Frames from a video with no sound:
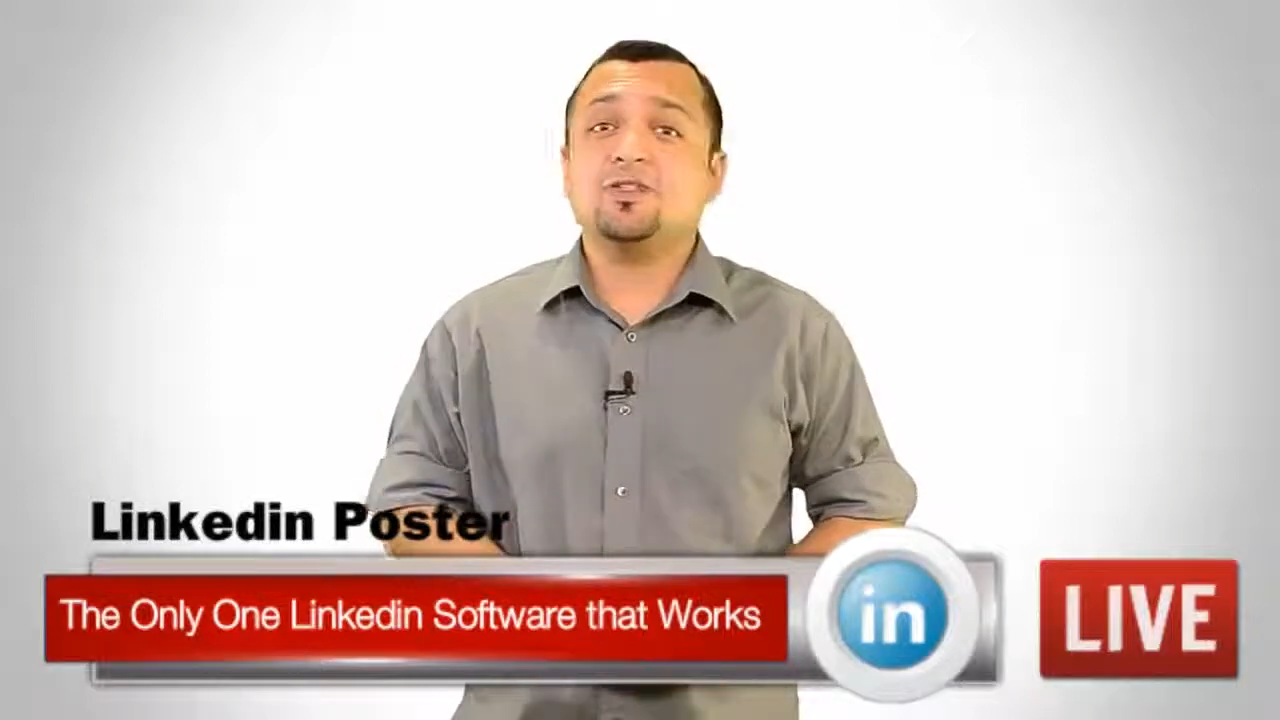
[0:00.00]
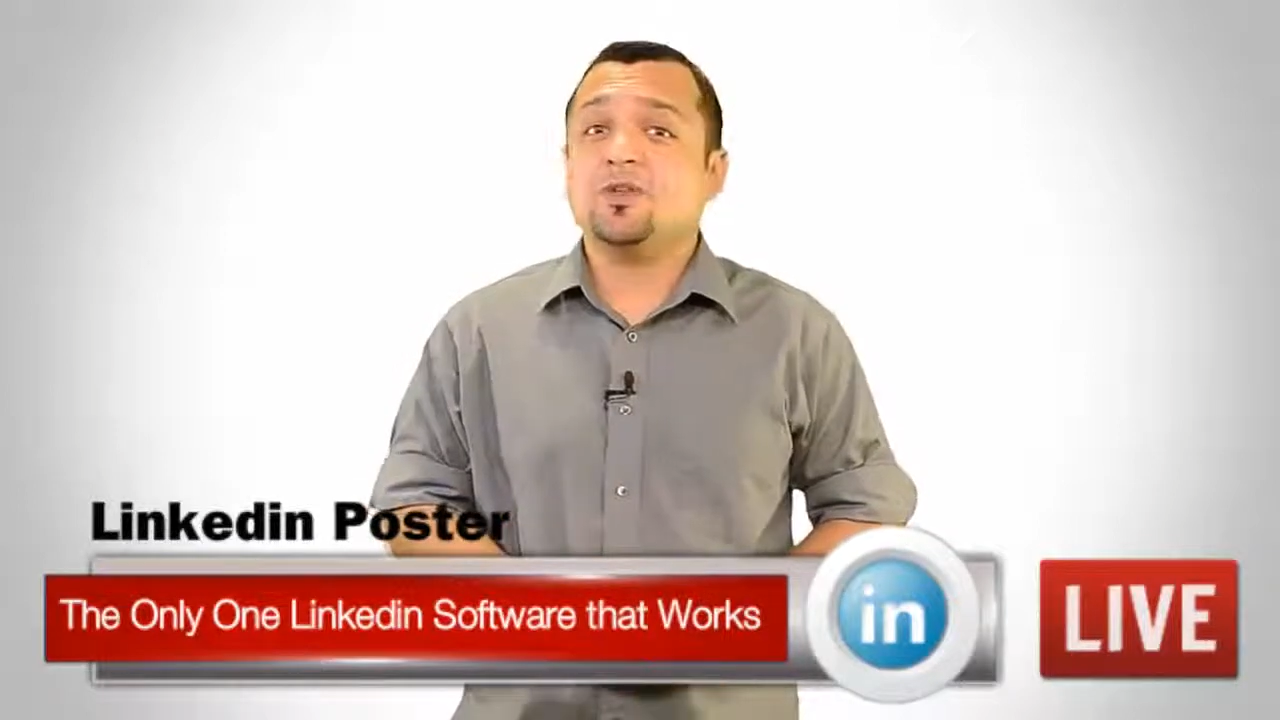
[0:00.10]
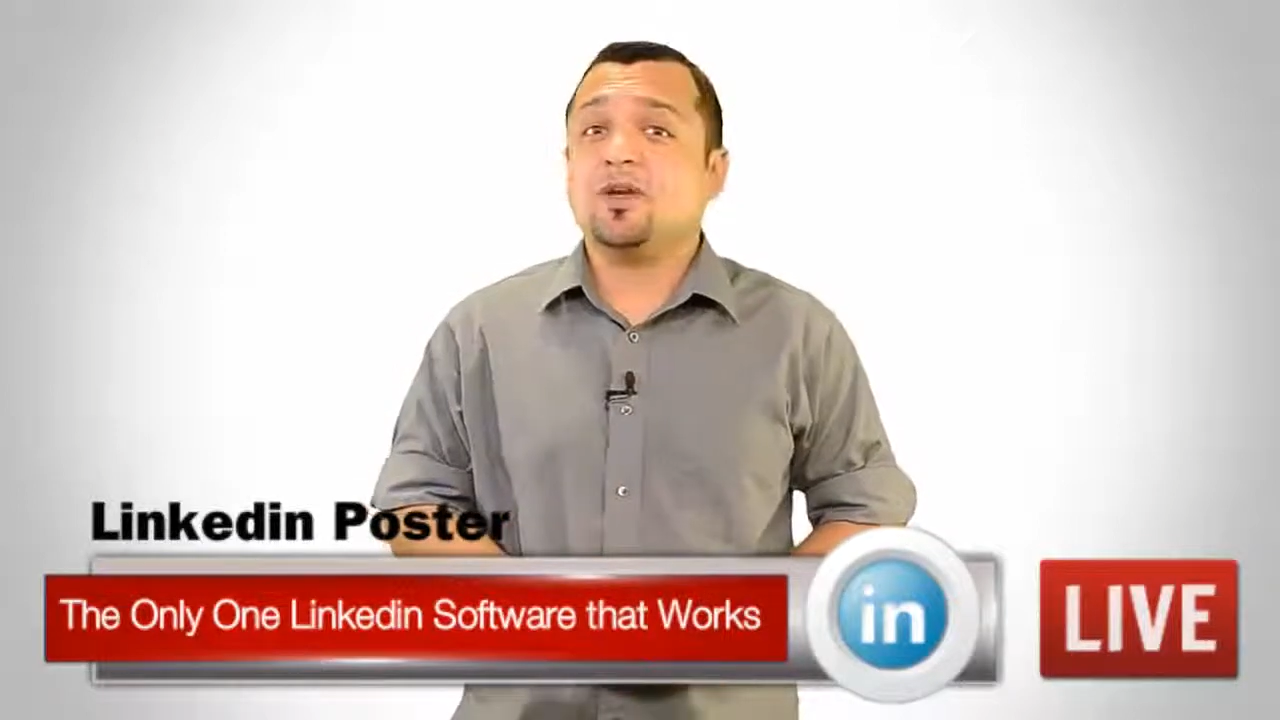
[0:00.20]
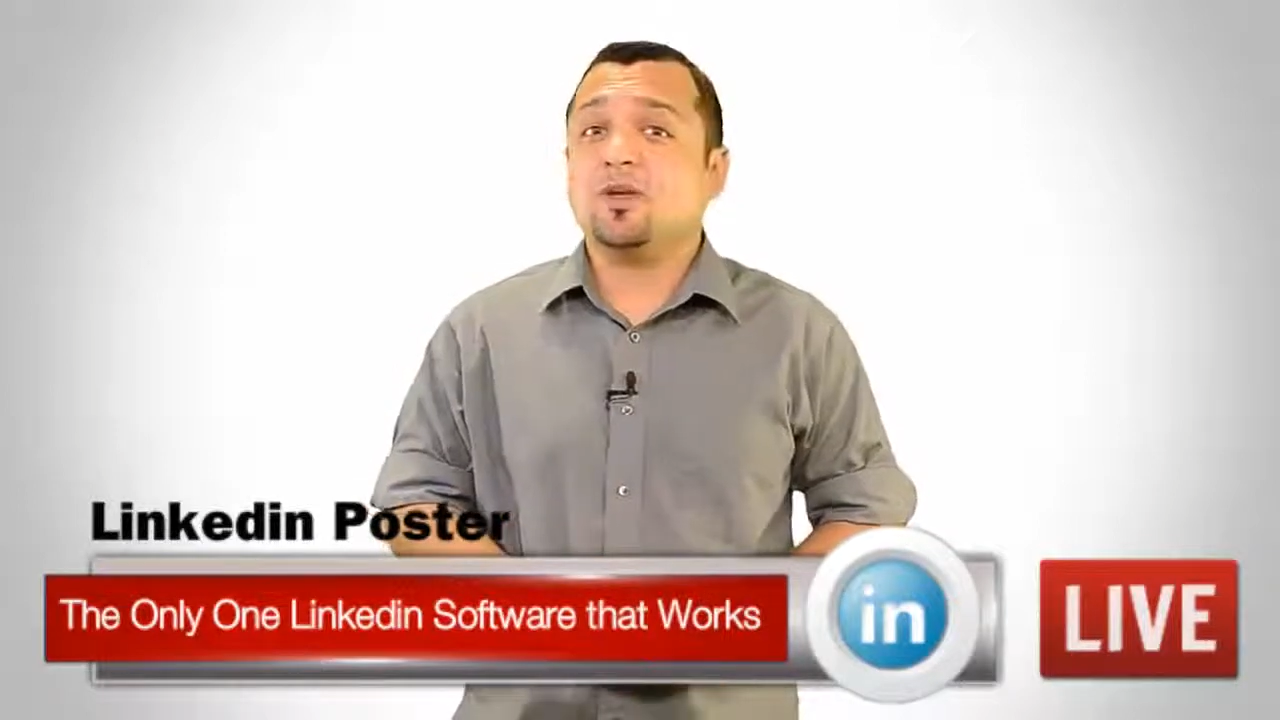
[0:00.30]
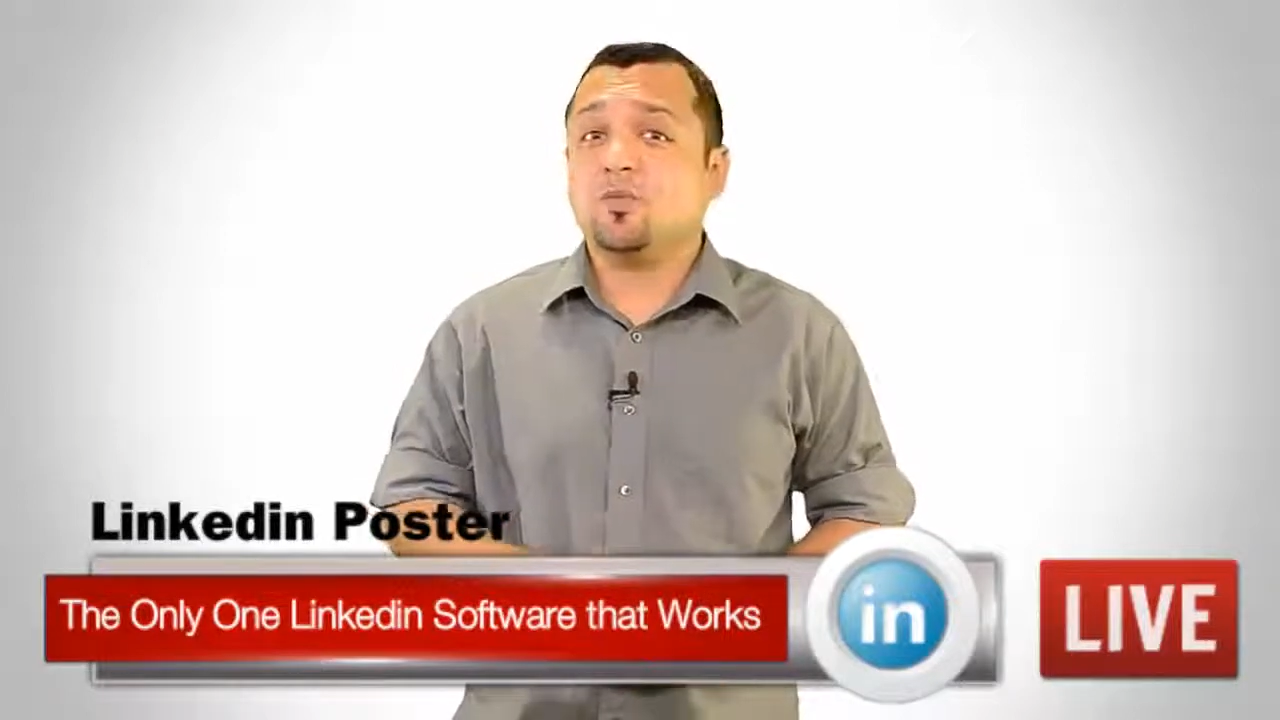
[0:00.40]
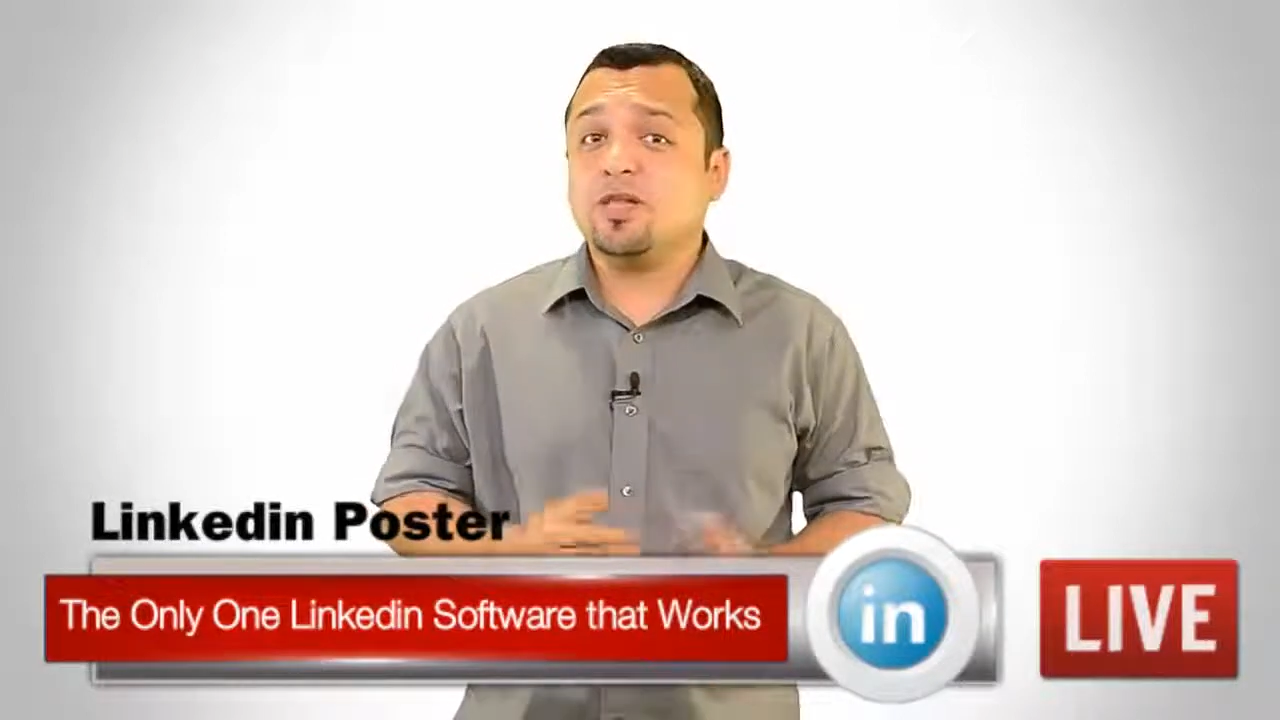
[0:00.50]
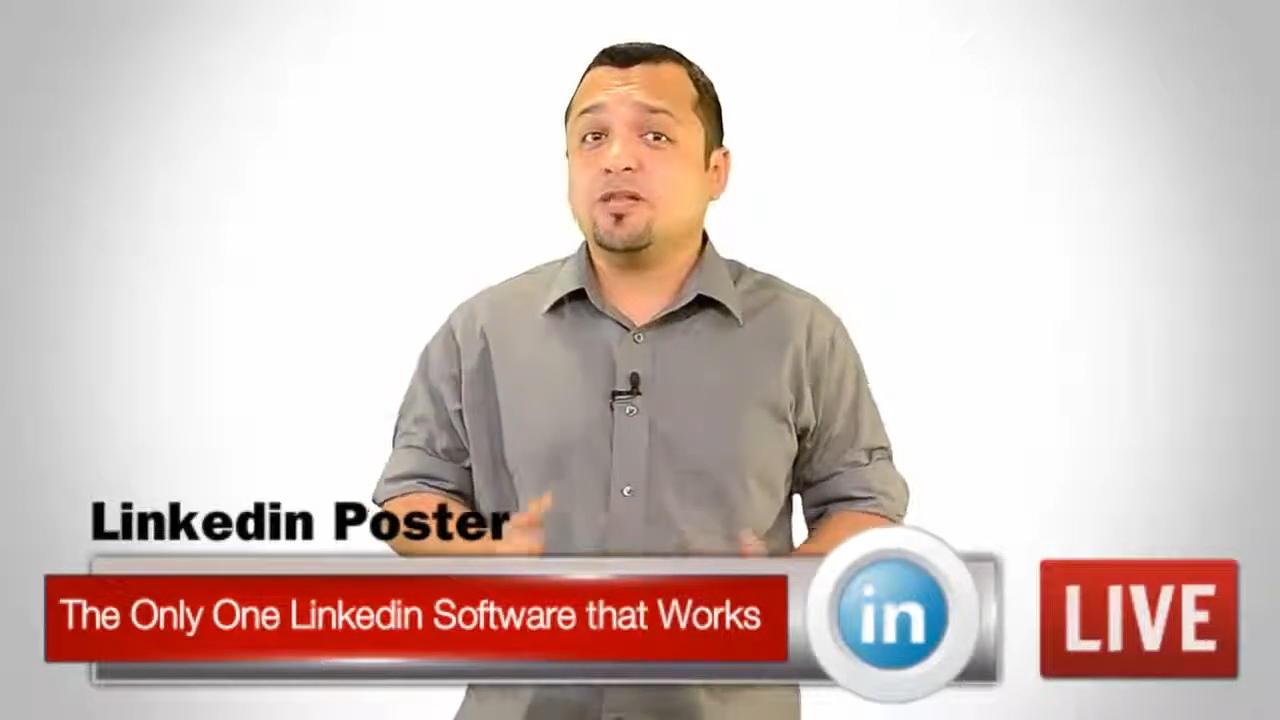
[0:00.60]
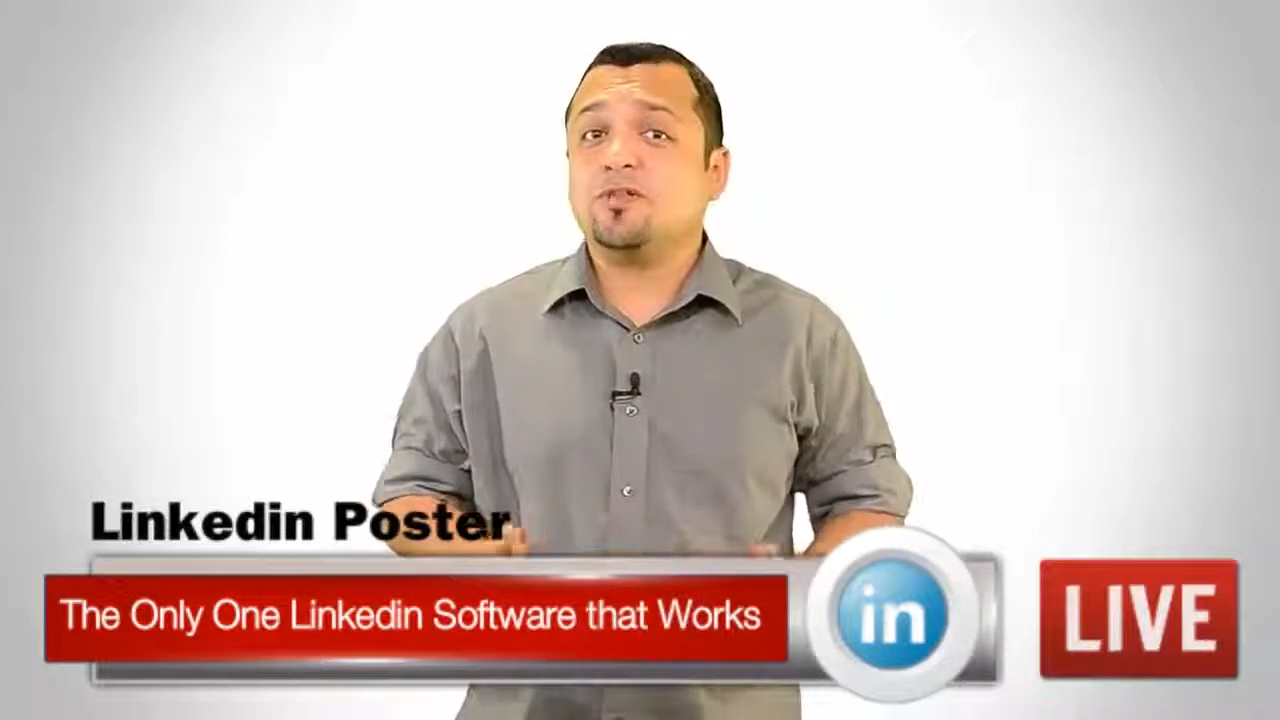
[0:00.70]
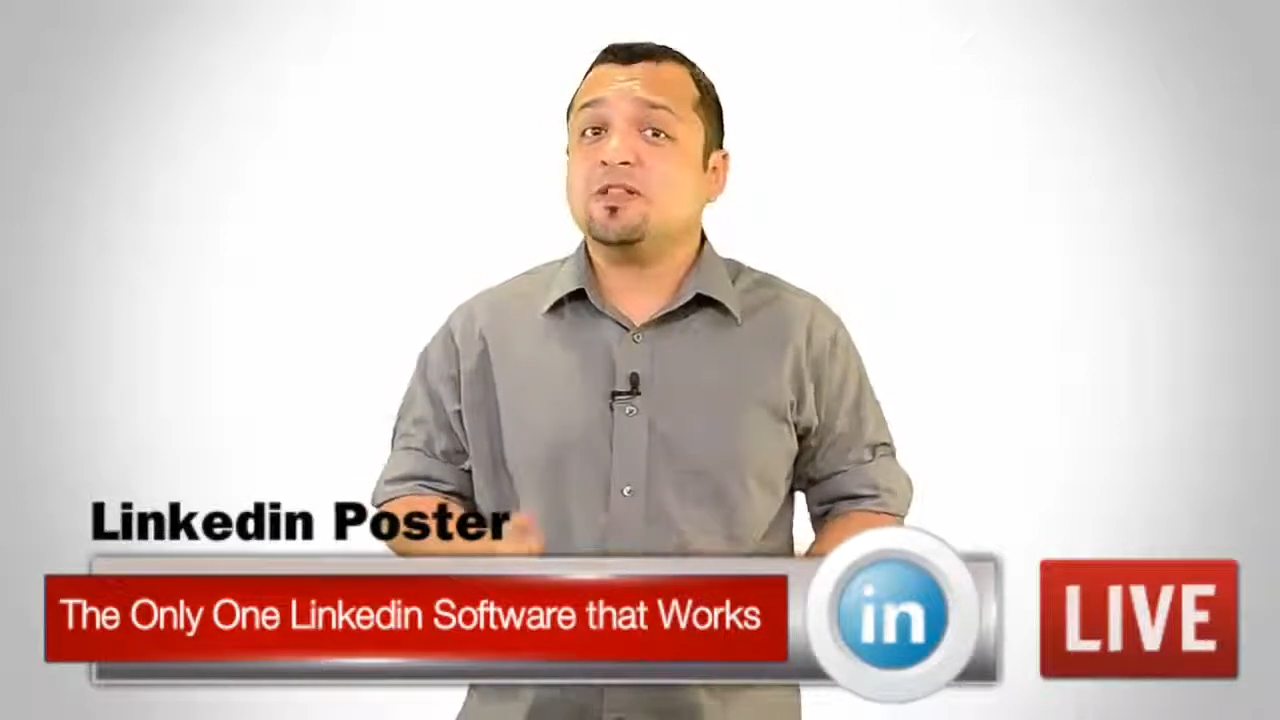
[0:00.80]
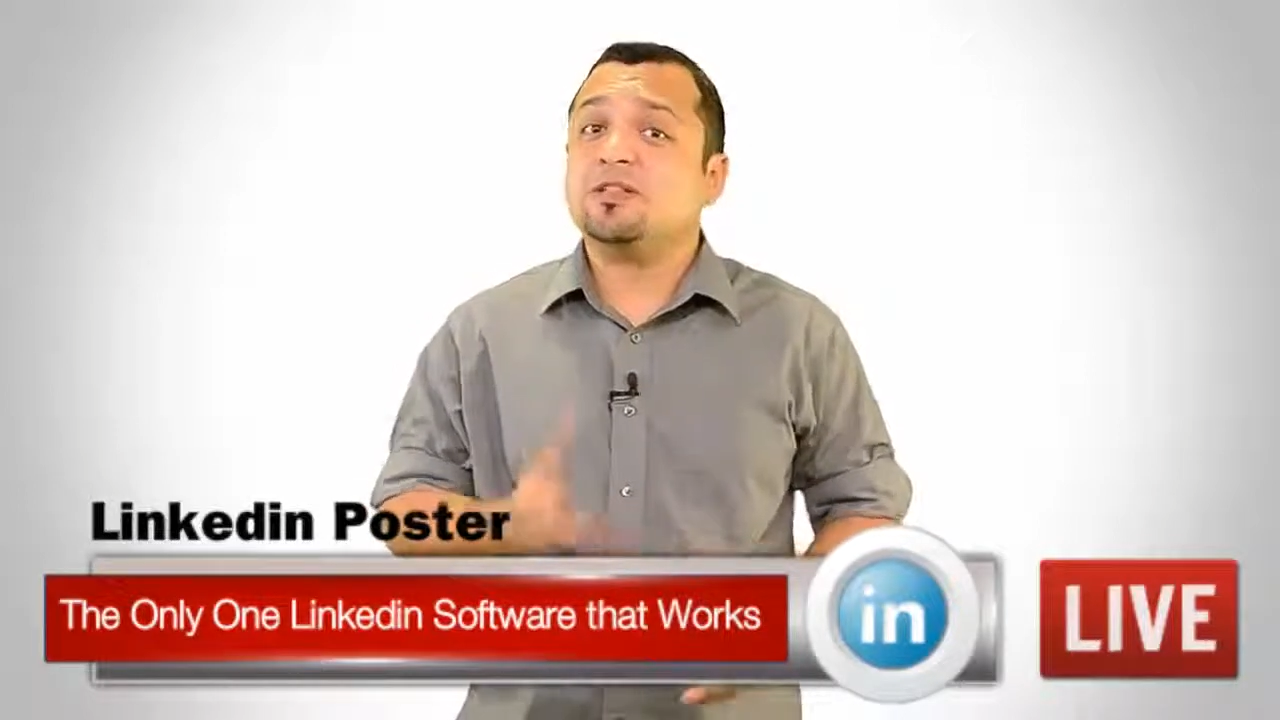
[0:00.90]
to a
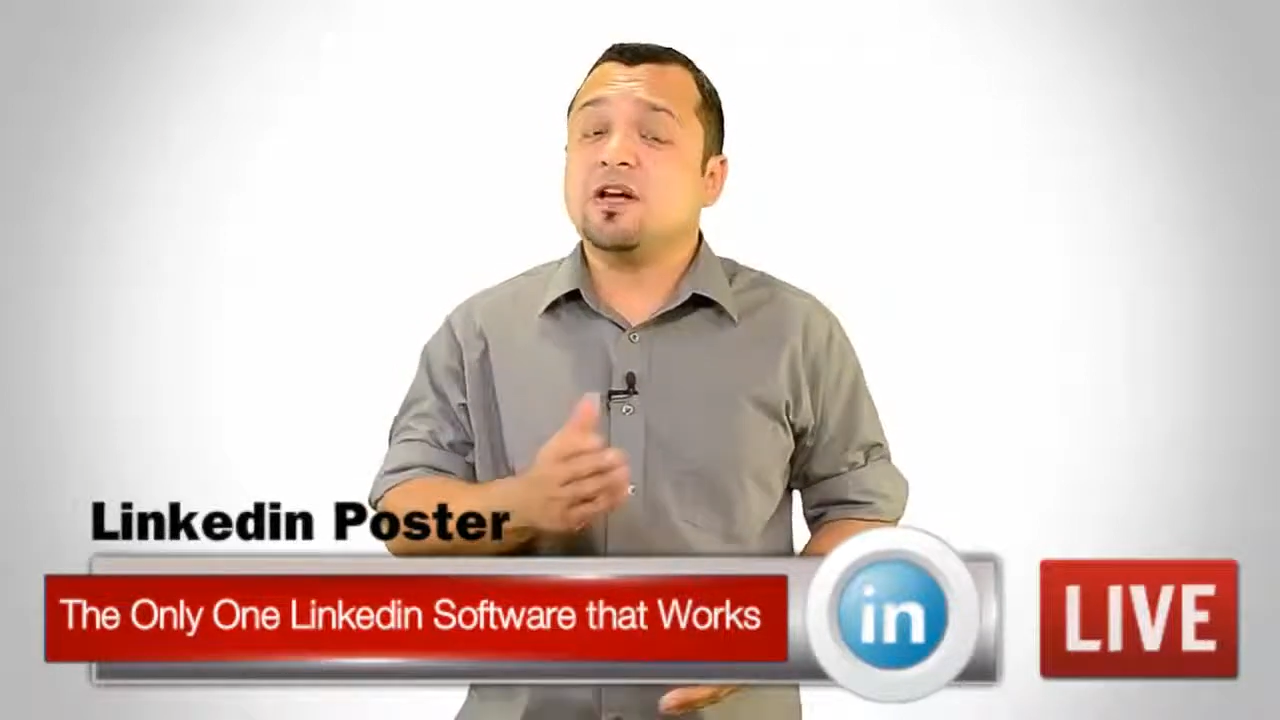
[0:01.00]
relevant